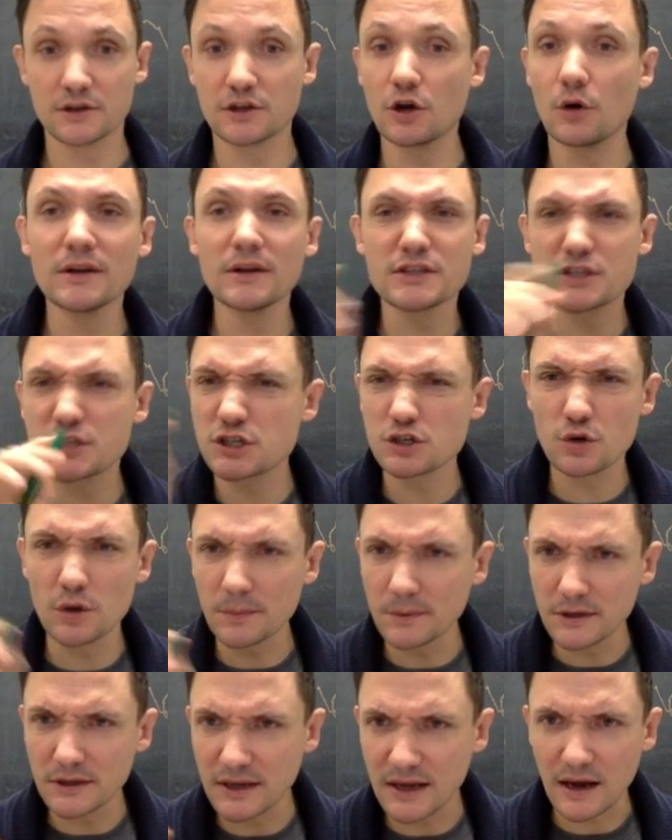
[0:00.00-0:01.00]
Go ahead and
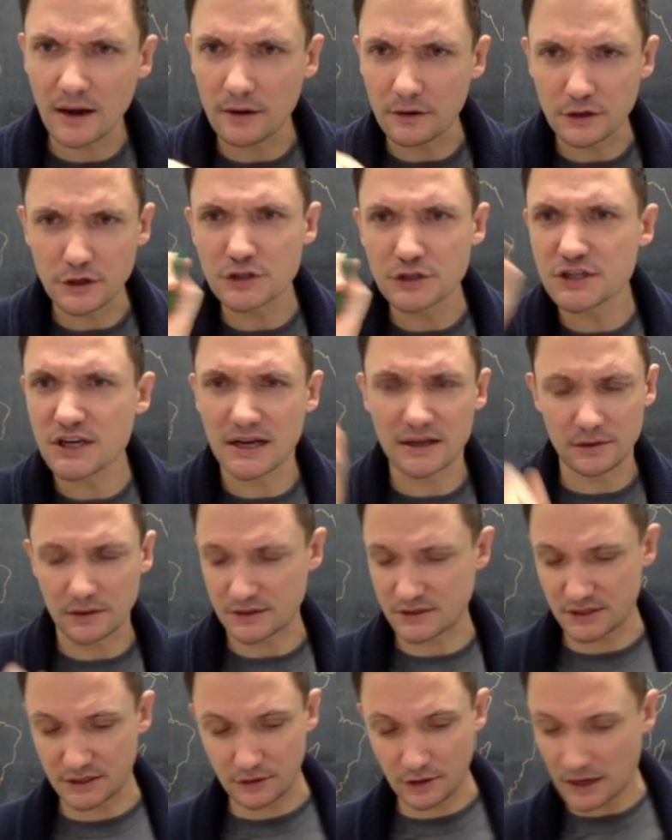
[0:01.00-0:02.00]
scribble it out on your
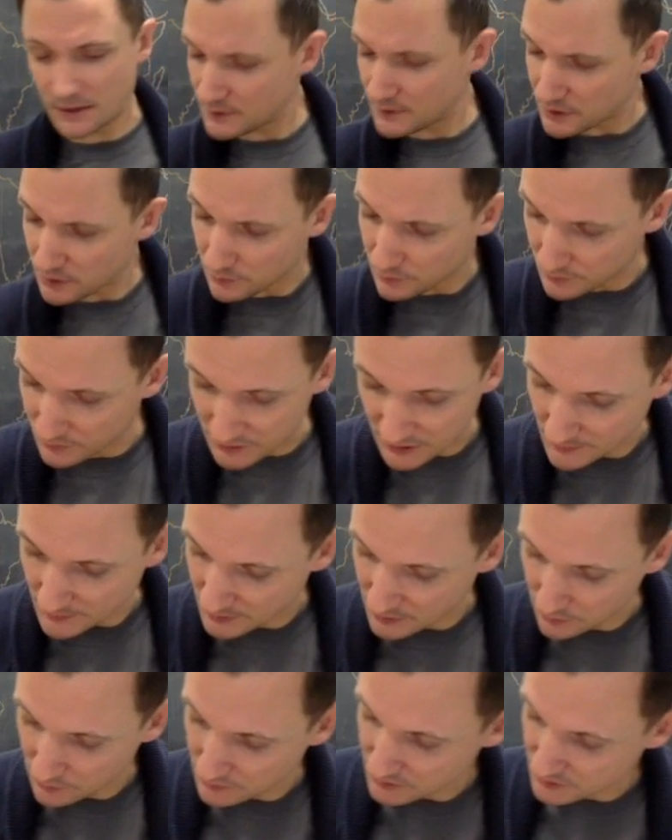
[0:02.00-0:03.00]
checklist and your
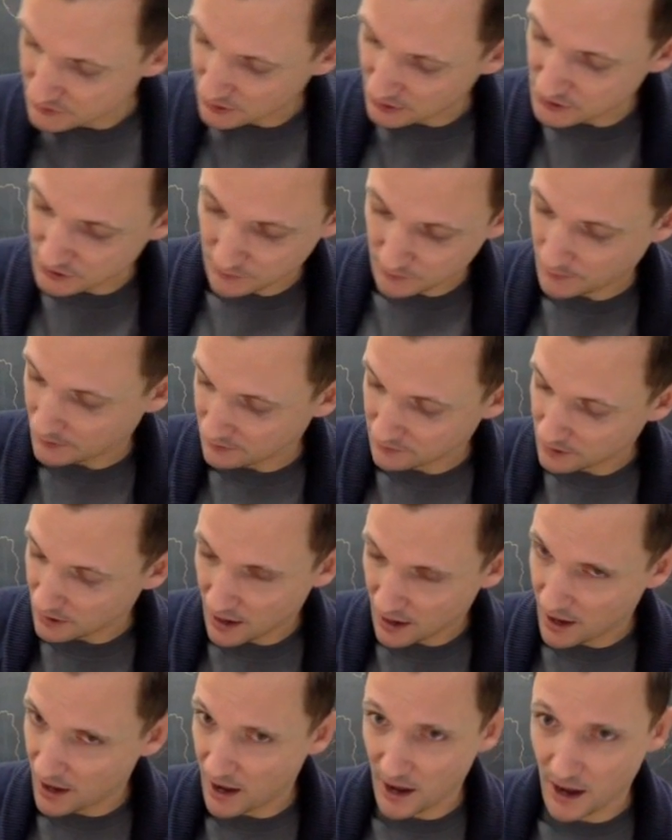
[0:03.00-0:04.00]
DBQ instructions. But
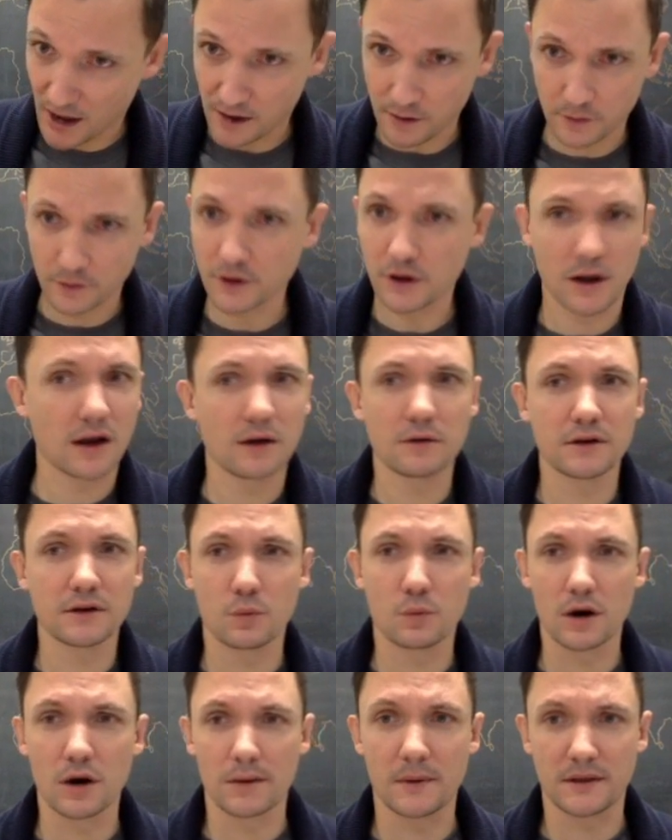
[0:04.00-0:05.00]
nah, I don't need to
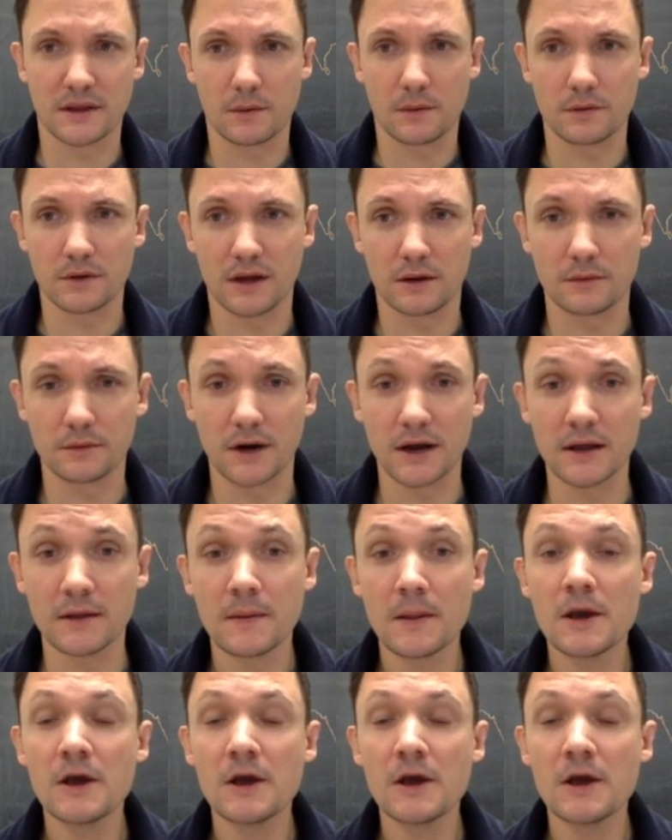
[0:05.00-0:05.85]
worry about that one now, right?